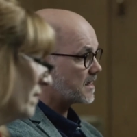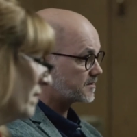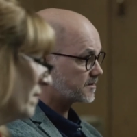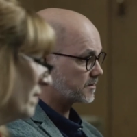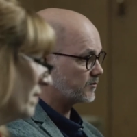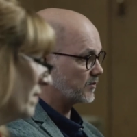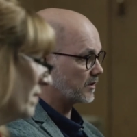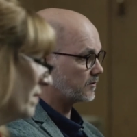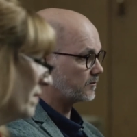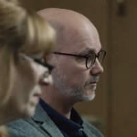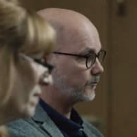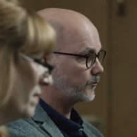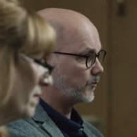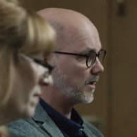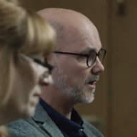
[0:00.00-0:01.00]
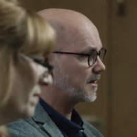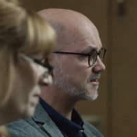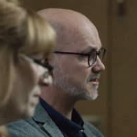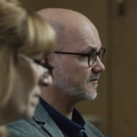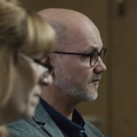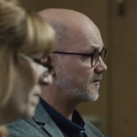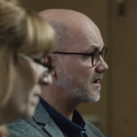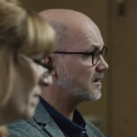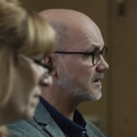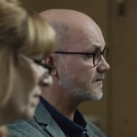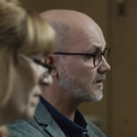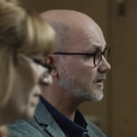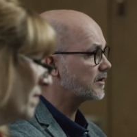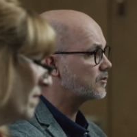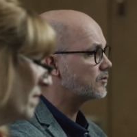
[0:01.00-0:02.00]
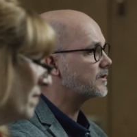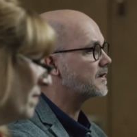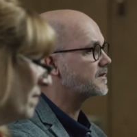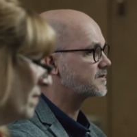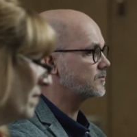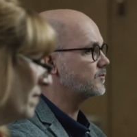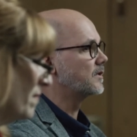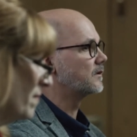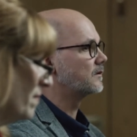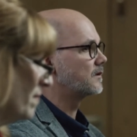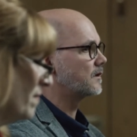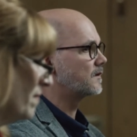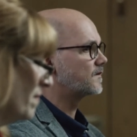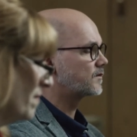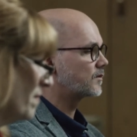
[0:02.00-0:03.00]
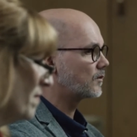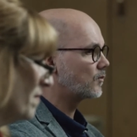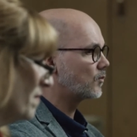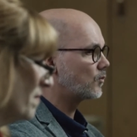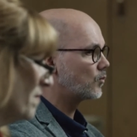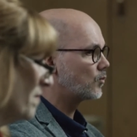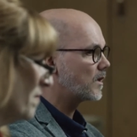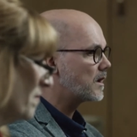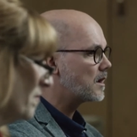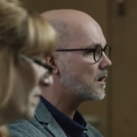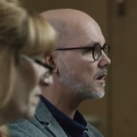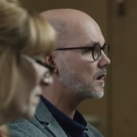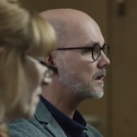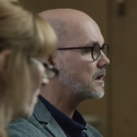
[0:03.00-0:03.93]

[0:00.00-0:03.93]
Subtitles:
estimate, but it's a very, very good estimate. And so we are